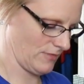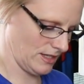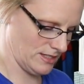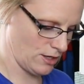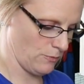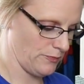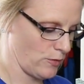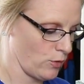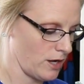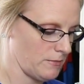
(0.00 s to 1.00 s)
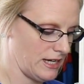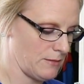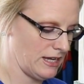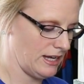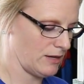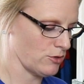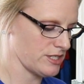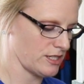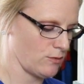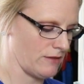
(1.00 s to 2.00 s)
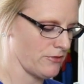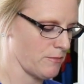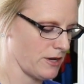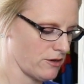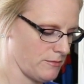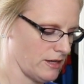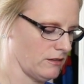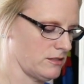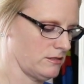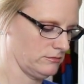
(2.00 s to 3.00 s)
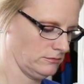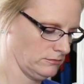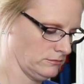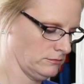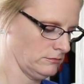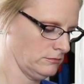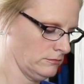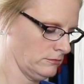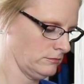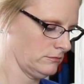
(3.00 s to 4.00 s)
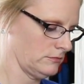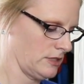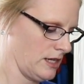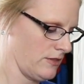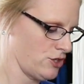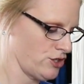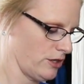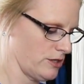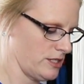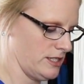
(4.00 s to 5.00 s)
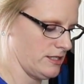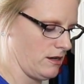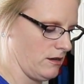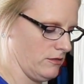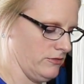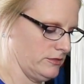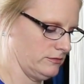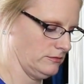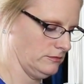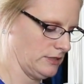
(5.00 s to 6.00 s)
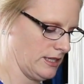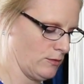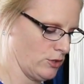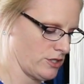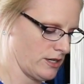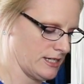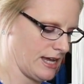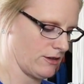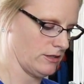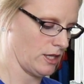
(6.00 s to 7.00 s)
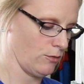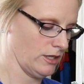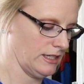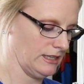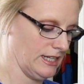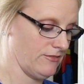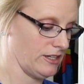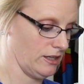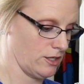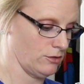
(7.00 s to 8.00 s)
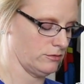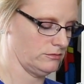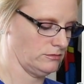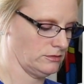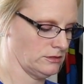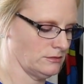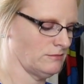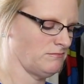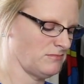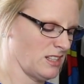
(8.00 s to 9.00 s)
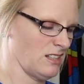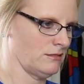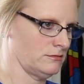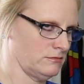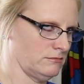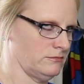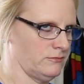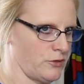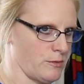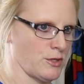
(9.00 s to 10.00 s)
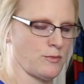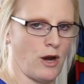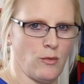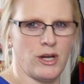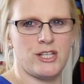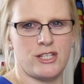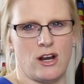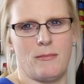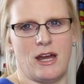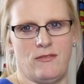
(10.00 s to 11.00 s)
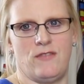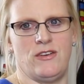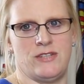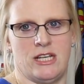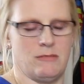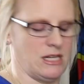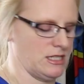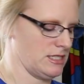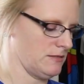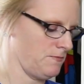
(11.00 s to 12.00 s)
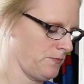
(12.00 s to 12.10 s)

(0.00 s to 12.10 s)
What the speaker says: So we're on medium heat, and we're just going to wait for the butter to melt and the sugar to dissolve, and then we'll turn it down lower and leave it alone for the most part. We're going to stir about every 15 minutes.